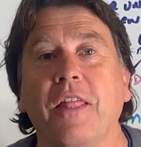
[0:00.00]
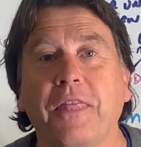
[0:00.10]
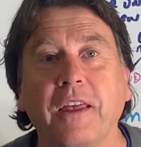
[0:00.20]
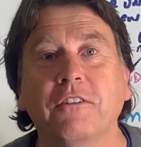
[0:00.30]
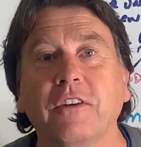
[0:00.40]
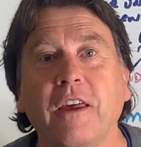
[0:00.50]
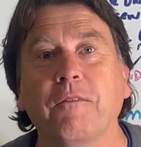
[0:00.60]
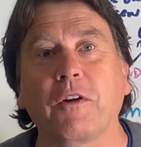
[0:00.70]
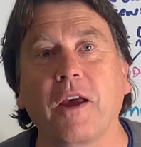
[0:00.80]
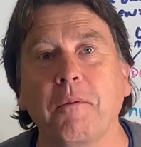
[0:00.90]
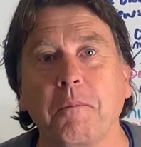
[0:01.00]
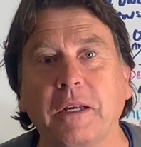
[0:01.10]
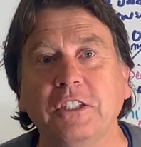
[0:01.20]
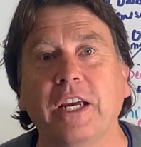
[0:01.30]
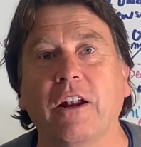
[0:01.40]
Thanks again for coming to my
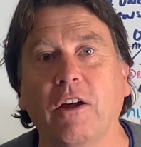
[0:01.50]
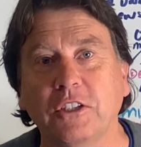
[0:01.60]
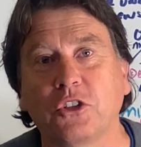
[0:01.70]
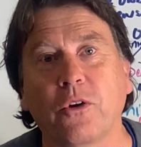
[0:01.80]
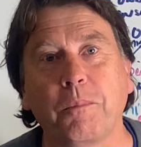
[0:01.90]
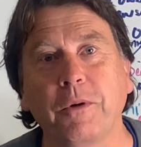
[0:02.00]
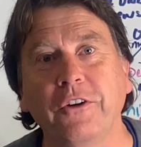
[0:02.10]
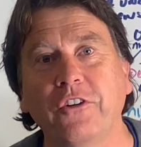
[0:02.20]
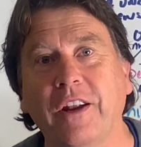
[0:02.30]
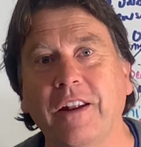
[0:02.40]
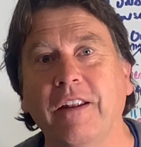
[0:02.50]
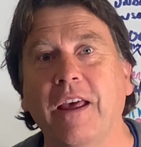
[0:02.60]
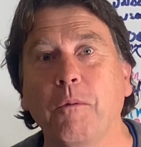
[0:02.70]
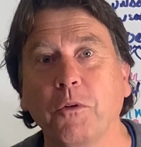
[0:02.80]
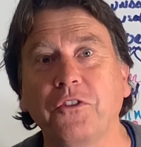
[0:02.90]
channel. I sure appreciate it.
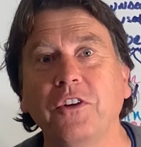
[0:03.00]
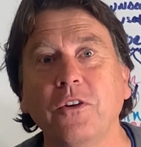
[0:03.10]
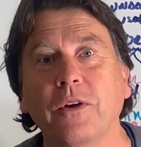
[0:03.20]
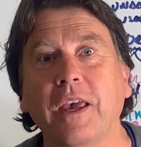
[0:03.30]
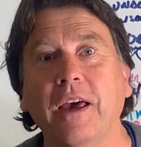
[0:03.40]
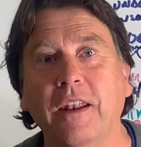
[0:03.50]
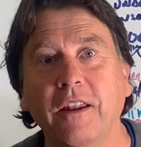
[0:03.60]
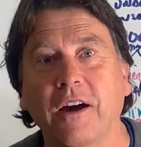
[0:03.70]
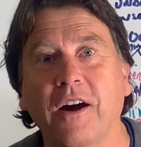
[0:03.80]
And we'll see you again